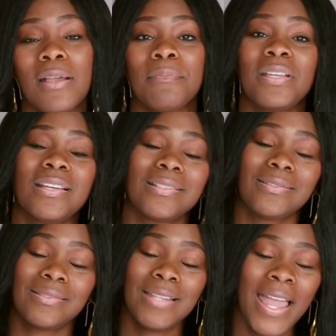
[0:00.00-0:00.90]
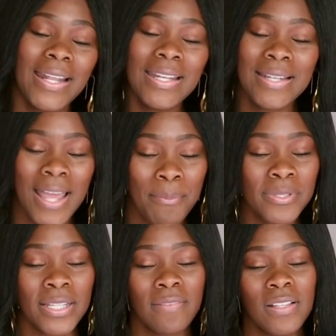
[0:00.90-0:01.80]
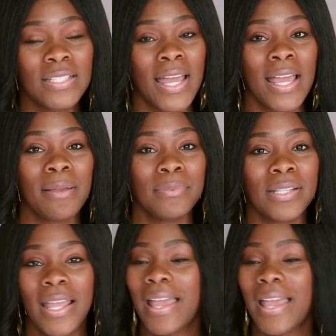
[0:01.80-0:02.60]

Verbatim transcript: because 99% of the times,